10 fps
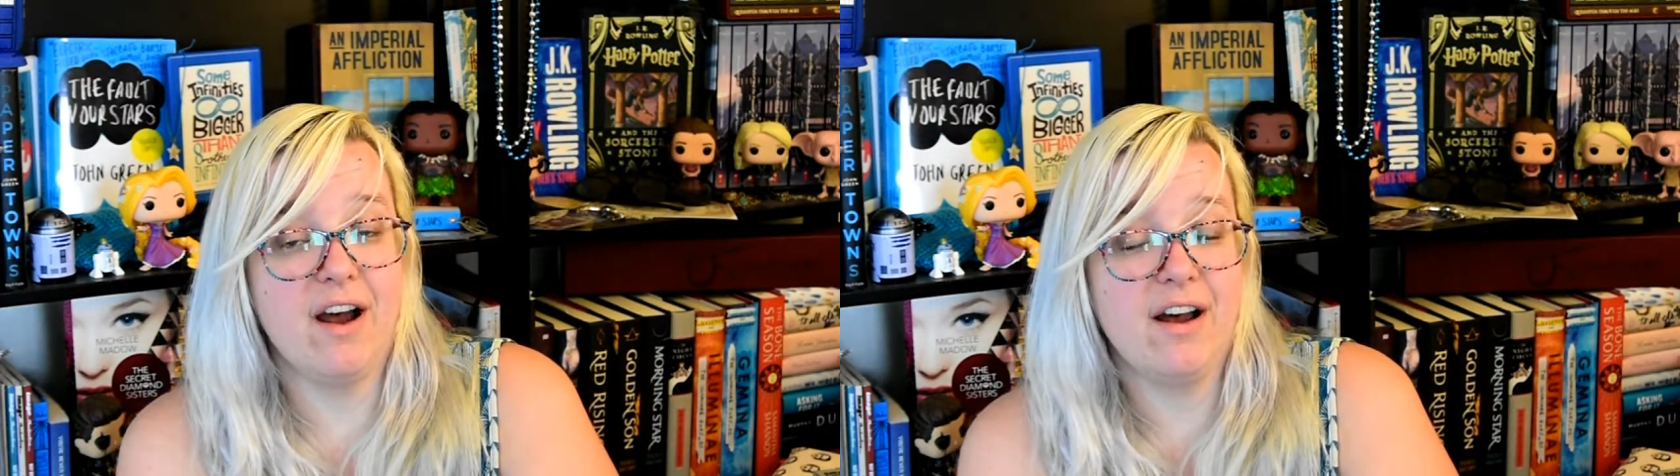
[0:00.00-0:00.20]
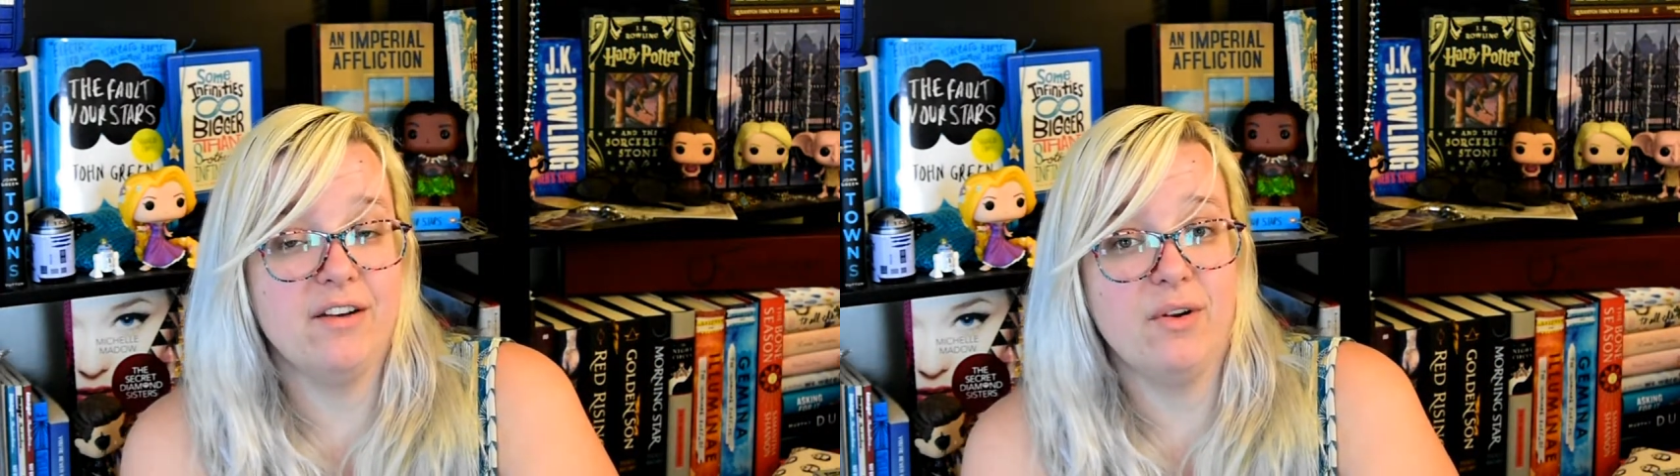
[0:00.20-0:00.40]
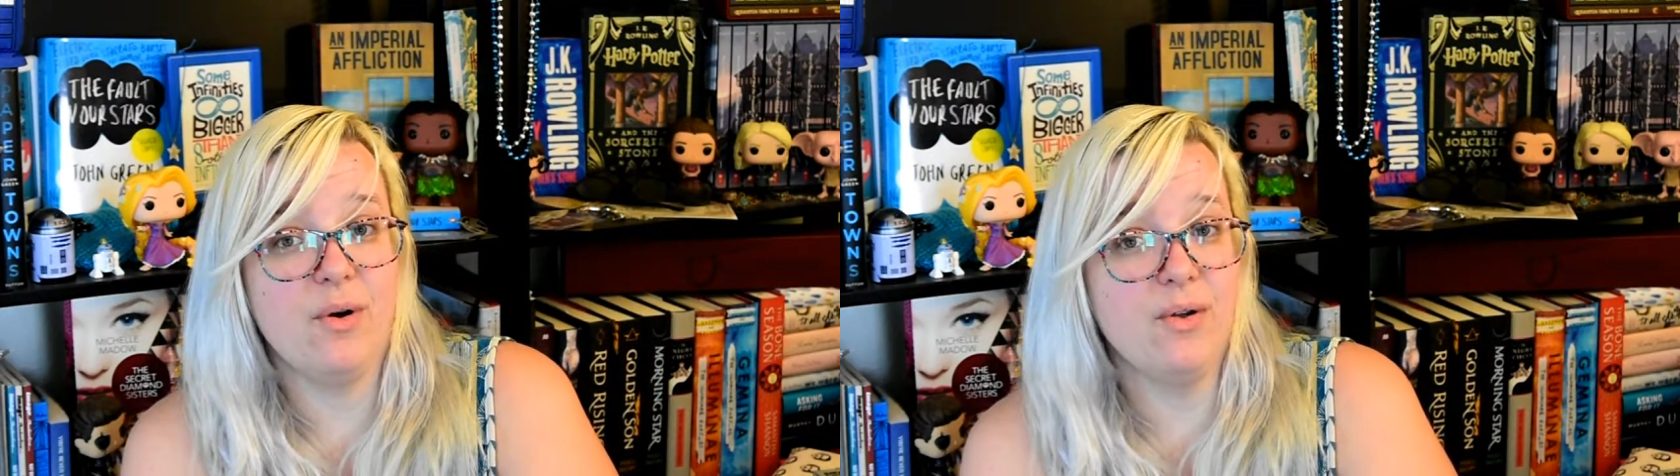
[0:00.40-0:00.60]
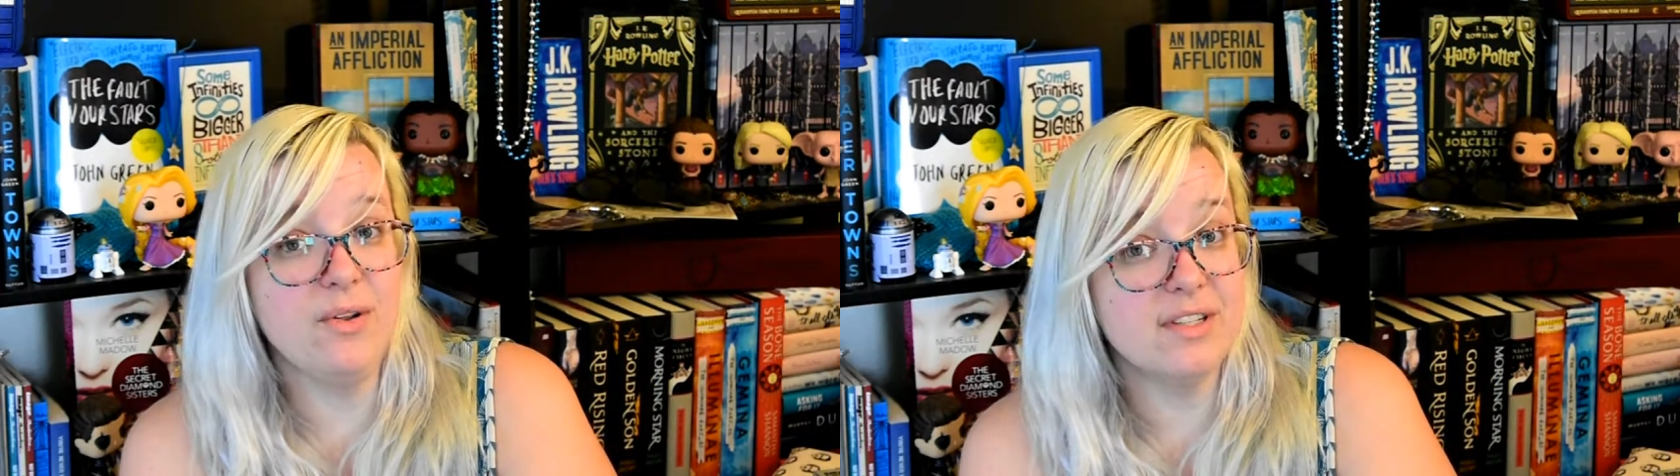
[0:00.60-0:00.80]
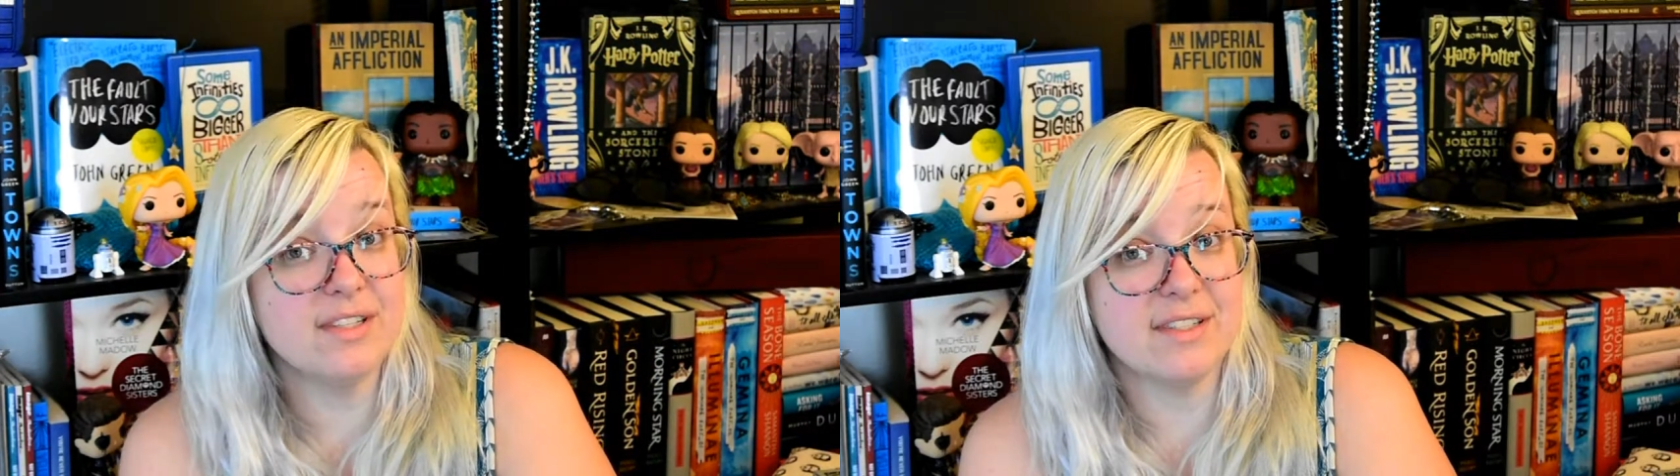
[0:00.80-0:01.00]
on
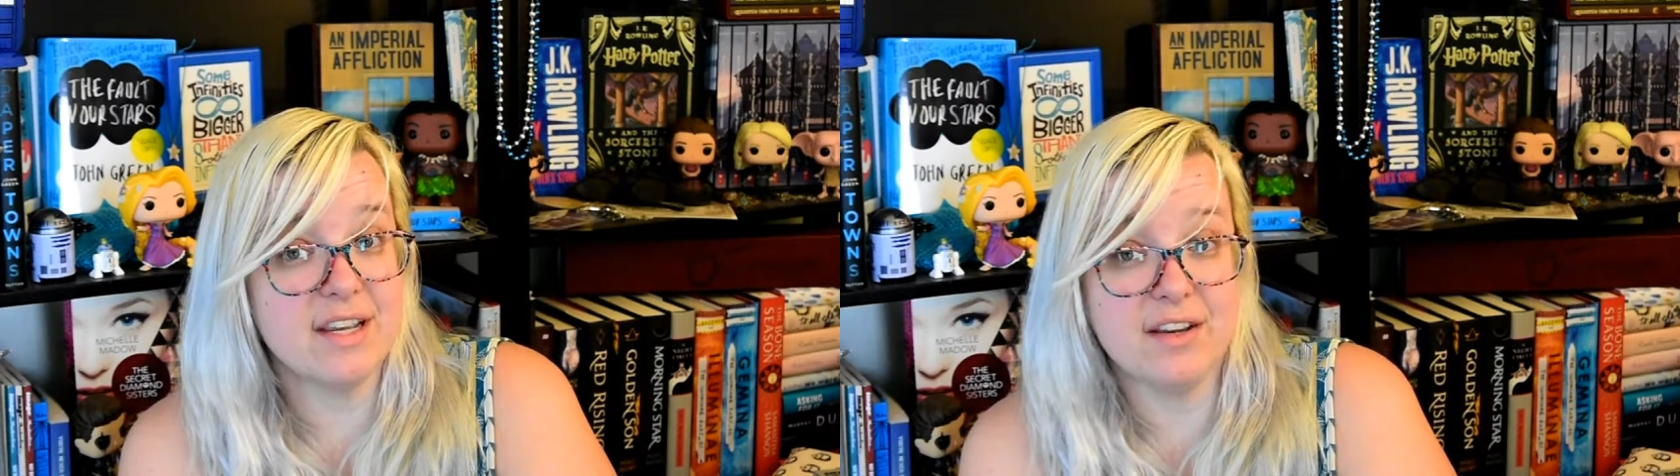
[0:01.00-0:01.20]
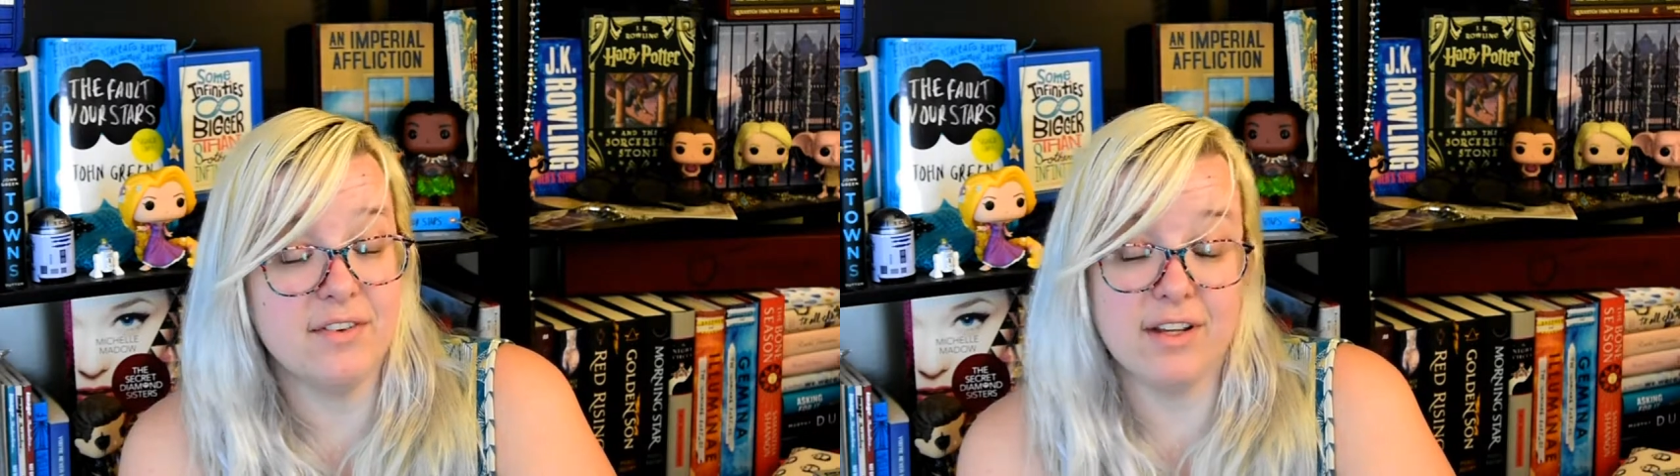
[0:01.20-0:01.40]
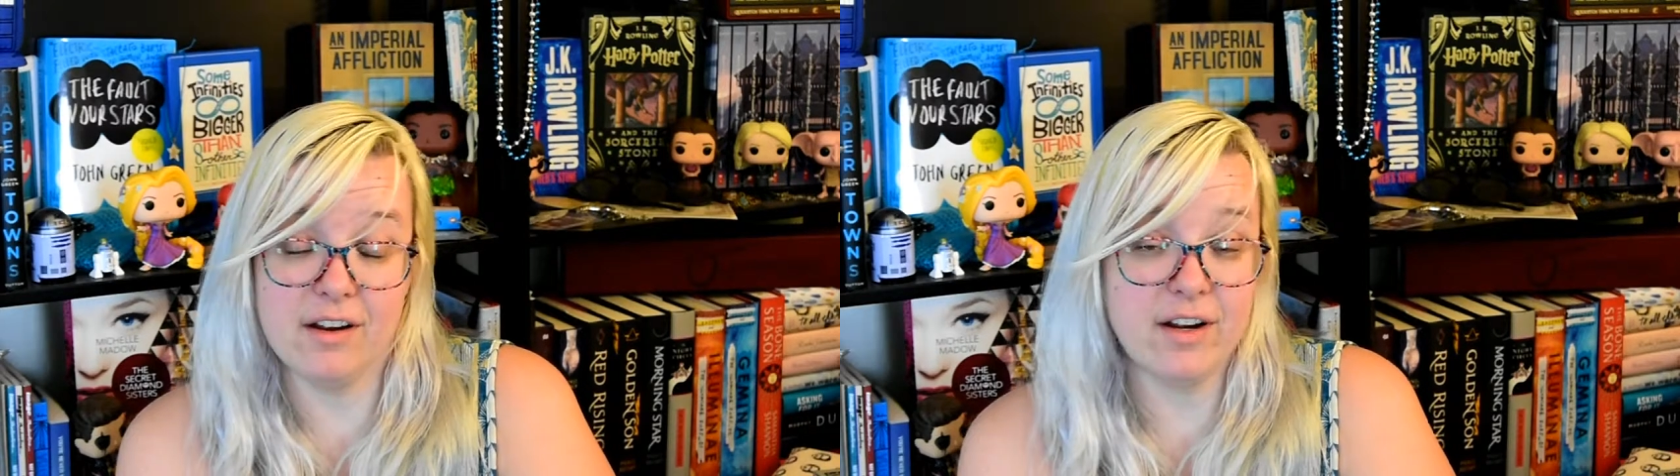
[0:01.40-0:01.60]
hold to see if it,